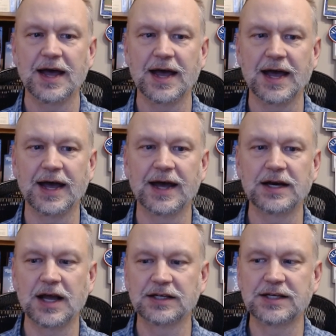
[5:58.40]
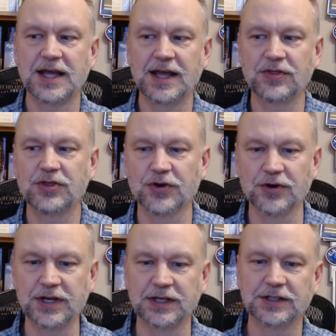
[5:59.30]
at
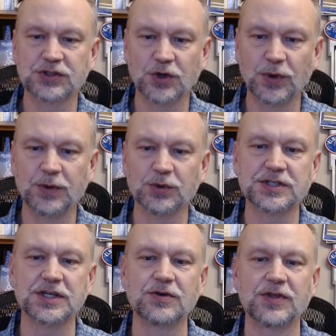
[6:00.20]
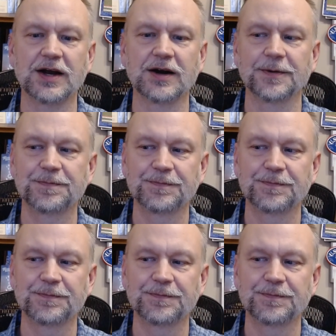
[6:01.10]
10:30. So we will see you there.